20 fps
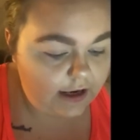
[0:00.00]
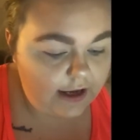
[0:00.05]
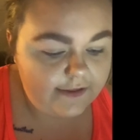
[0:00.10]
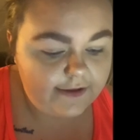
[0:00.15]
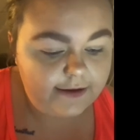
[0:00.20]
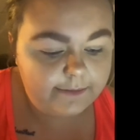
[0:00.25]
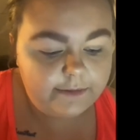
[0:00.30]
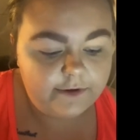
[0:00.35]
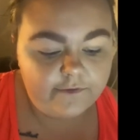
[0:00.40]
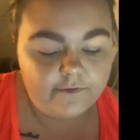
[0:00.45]

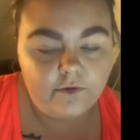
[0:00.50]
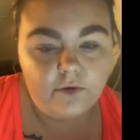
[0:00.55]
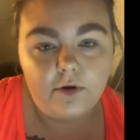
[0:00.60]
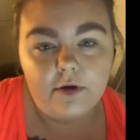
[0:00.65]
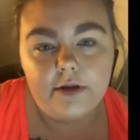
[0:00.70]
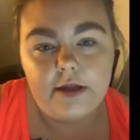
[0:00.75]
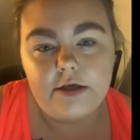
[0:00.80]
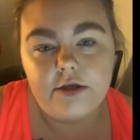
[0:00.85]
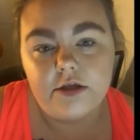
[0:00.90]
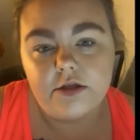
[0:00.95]
think before
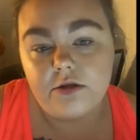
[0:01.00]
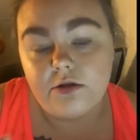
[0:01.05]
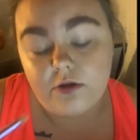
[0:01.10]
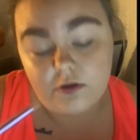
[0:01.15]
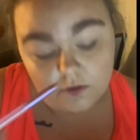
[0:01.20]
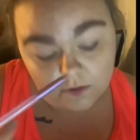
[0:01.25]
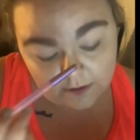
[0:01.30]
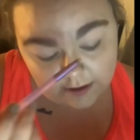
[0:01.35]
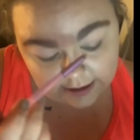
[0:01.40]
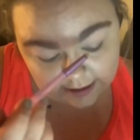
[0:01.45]
they just knew
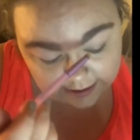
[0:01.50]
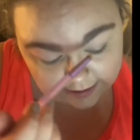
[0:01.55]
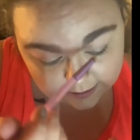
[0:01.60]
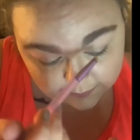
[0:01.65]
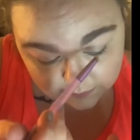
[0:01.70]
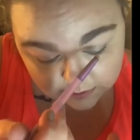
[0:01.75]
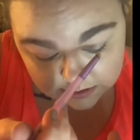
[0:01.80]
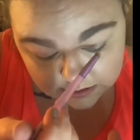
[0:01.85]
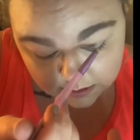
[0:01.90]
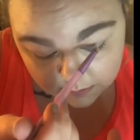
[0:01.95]
I
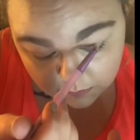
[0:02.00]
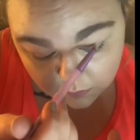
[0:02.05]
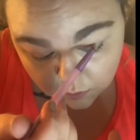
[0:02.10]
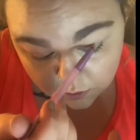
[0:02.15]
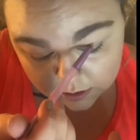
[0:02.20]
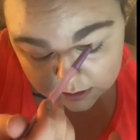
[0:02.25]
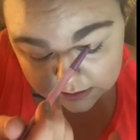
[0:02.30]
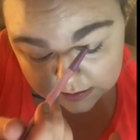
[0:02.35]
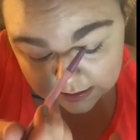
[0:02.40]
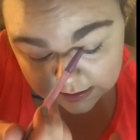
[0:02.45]
was the more
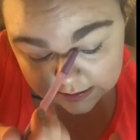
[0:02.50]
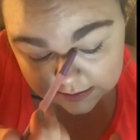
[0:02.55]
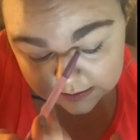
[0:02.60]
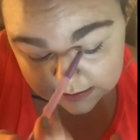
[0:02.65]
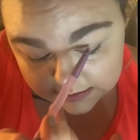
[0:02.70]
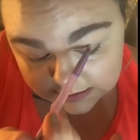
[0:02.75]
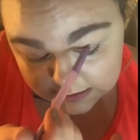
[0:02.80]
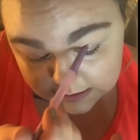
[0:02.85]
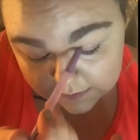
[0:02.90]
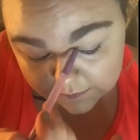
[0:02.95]

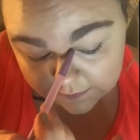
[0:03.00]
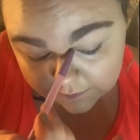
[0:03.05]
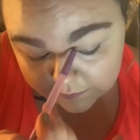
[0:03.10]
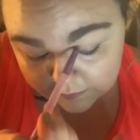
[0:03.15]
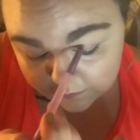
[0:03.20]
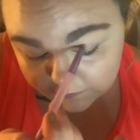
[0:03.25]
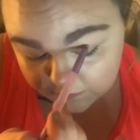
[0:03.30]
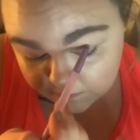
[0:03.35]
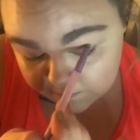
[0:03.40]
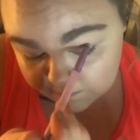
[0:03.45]
sensitive of the
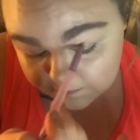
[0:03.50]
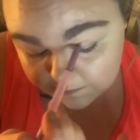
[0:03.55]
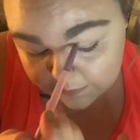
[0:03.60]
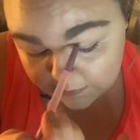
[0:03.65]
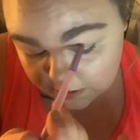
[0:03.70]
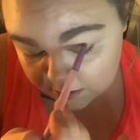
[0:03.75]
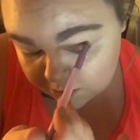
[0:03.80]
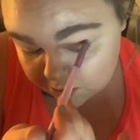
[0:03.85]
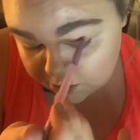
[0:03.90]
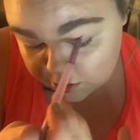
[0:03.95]

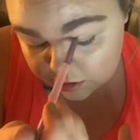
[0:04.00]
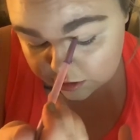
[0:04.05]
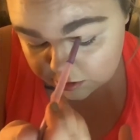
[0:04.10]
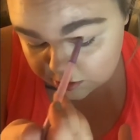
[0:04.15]
bunch.